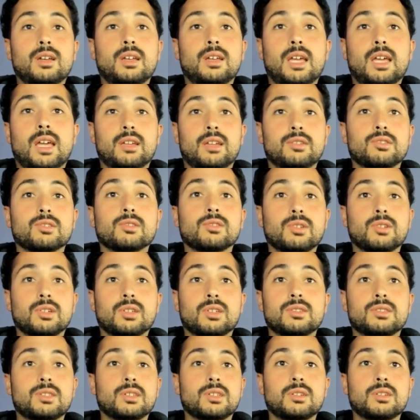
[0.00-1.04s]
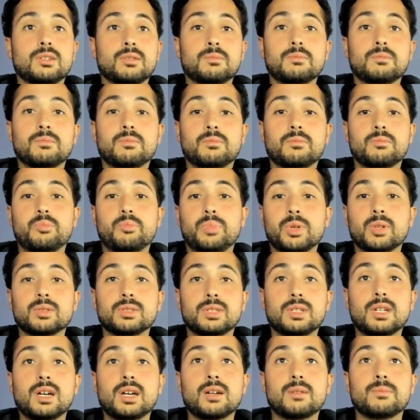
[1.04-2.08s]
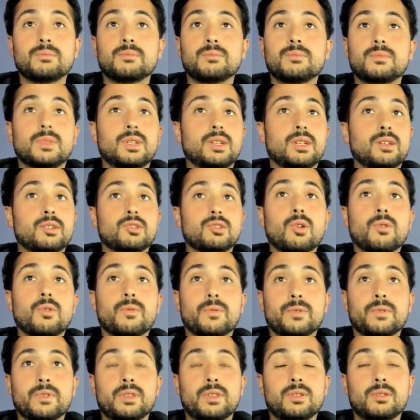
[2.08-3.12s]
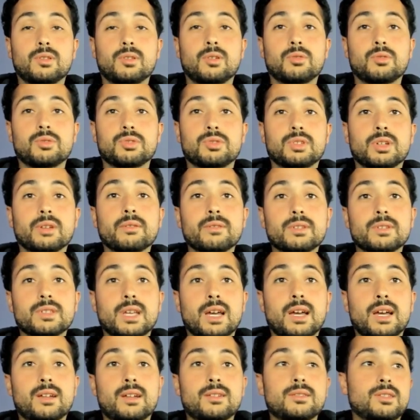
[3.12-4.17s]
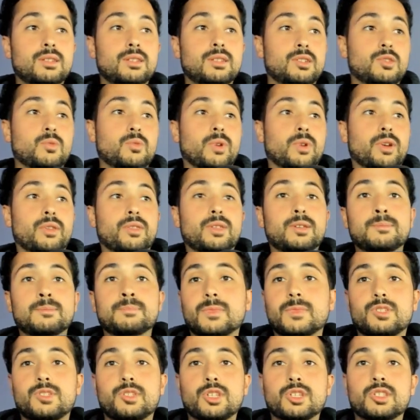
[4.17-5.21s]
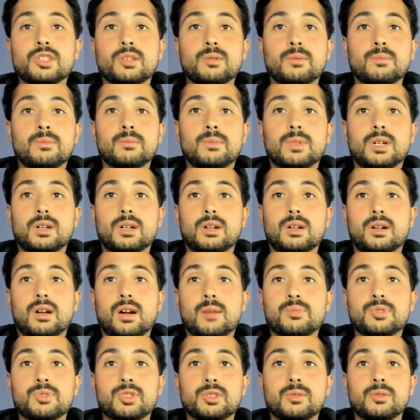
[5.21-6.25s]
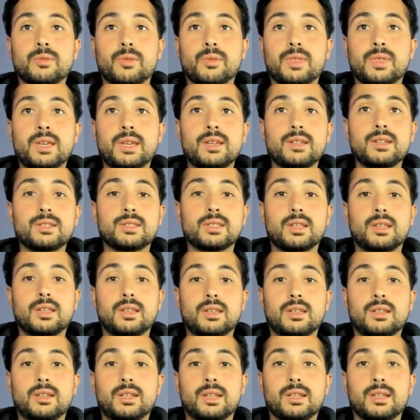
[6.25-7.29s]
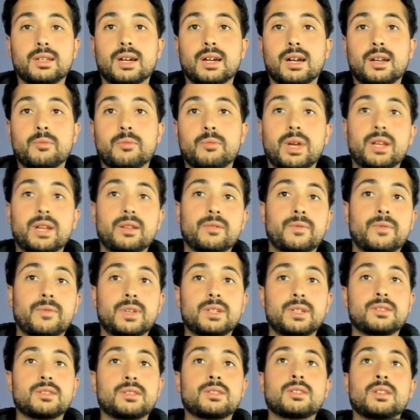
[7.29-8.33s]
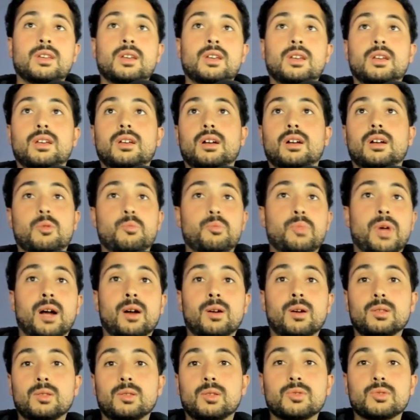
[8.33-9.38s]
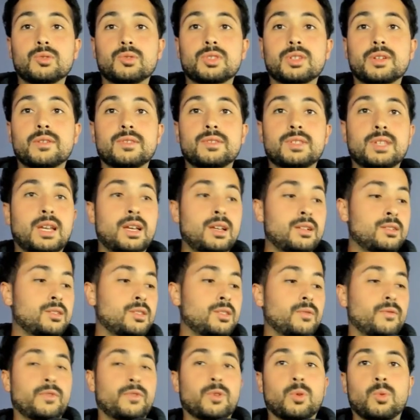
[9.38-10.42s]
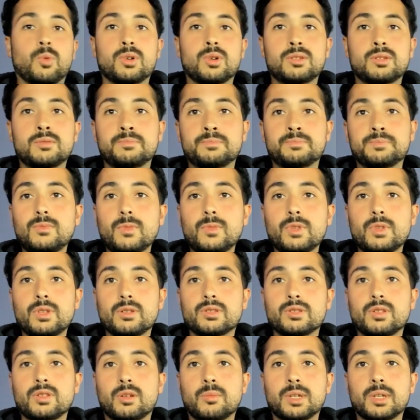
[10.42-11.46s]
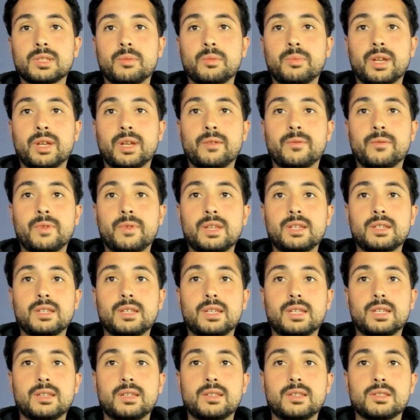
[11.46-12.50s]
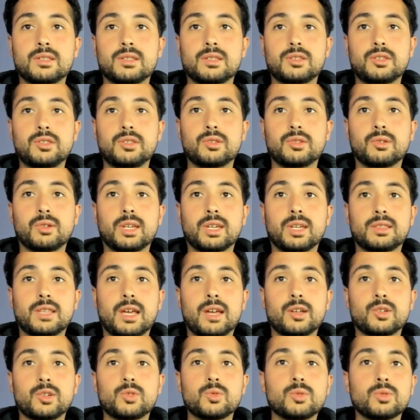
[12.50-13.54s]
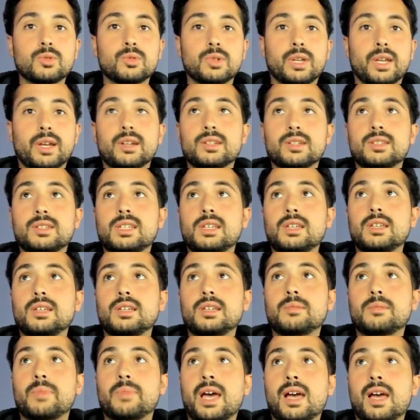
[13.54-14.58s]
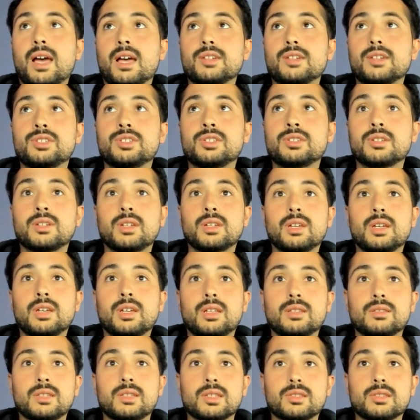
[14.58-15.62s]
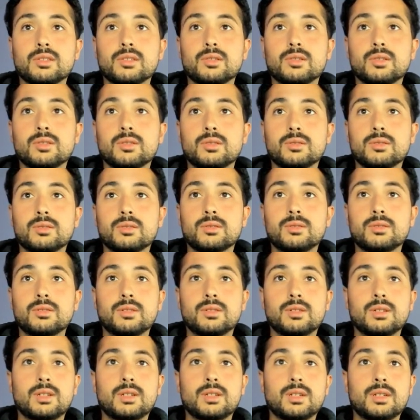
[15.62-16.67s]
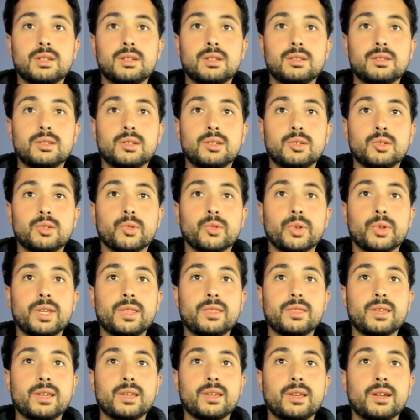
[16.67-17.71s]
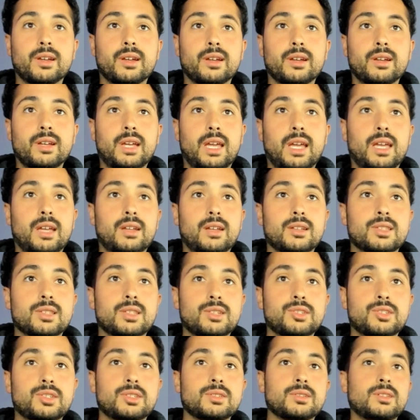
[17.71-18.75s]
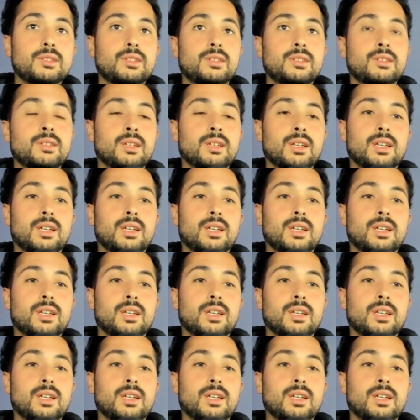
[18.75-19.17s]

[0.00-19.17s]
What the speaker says: and you're looking to build it up. Go for local service ads. It's worth it. Just some optional things and kind of benefits about local service ads. For one, let's talk about the benefit is you'll get that Google guaranteed badge, this little green thing here, and essentially